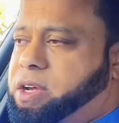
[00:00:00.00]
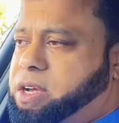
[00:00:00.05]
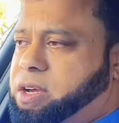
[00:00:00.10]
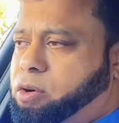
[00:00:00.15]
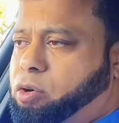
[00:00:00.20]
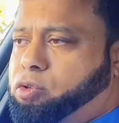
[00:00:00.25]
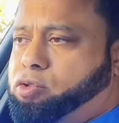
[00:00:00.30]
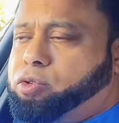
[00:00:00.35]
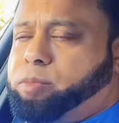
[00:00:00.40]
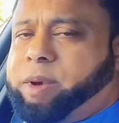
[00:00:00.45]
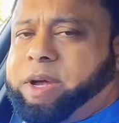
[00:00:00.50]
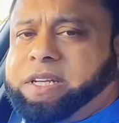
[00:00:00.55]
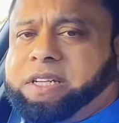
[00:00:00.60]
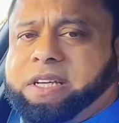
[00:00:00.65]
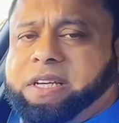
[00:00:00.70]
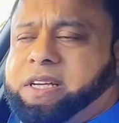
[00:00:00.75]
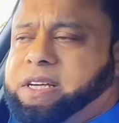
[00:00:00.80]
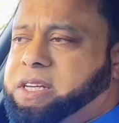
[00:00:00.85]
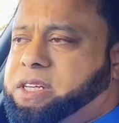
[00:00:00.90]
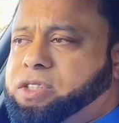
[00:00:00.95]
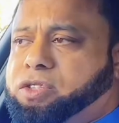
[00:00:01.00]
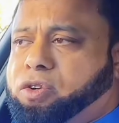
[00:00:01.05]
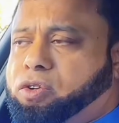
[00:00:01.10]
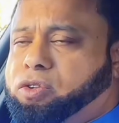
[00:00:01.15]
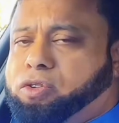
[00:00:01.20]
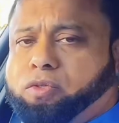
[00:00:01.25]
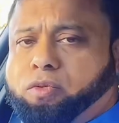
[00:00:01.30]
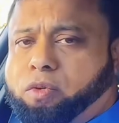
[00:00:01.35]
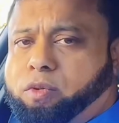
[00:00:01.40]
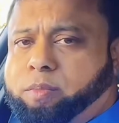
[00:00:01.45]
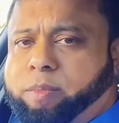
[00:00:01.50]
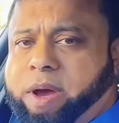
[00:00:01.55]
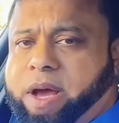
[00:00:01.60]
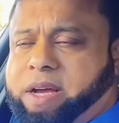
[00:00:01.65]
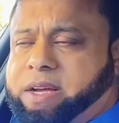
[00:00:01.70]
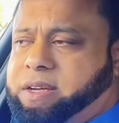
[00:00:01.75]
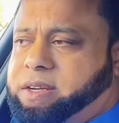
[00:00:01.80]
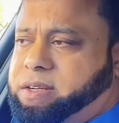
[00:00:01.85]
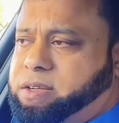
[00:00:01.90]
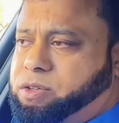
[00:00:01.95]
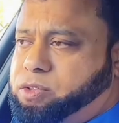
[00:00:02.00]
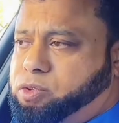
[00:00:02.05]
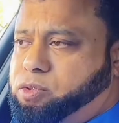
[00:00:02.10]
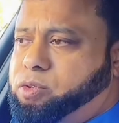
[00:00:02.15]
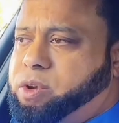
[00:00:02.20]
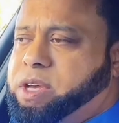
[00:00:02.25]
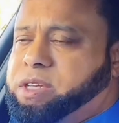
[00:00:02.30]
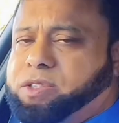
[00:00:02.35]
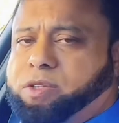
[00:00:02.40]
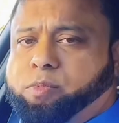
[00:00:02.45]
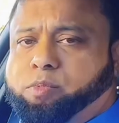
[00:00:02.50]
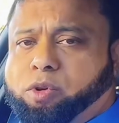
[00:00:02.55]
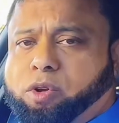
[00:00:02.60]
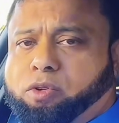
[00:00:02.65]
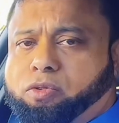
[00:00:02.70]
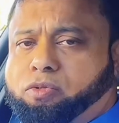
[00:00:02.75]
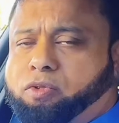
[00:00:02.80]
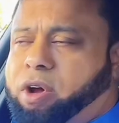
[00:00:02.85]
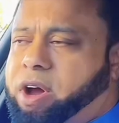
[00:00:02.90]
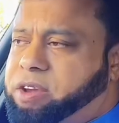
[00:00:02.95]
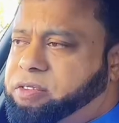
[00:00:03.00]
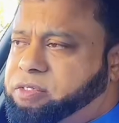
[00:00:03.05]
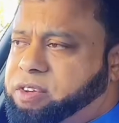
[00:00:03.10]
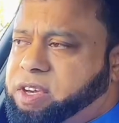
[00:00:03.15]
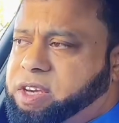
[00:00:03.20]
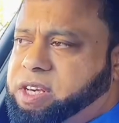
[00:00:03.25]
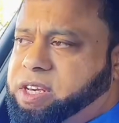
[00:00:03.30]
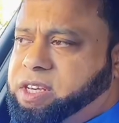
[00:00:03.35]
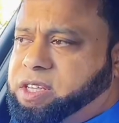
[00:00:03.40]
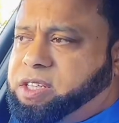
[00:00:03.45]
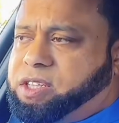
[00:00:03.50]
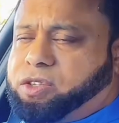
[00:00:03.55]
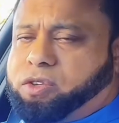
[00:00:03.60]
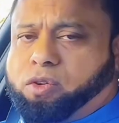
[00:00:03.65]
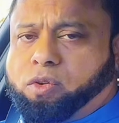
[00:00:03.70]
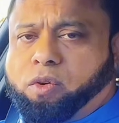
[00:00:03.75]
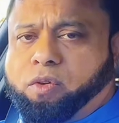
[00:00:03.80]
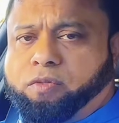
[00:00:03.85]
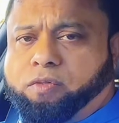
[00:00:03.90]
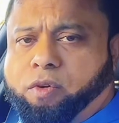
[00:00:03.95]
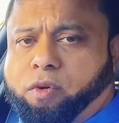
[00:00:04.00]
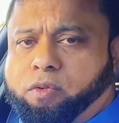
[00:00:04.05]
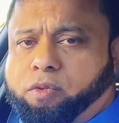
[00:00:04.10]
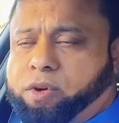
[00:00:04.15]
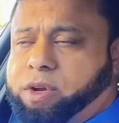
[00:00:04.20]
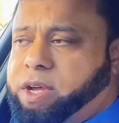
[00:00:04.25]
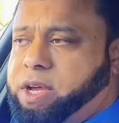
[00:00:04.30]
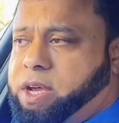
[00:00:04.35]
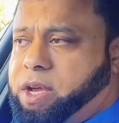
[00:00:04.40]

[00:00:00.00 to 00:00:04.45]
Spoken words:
Automatic, it's not going to roll back. As soon as you put on drive, it's just going to go forward.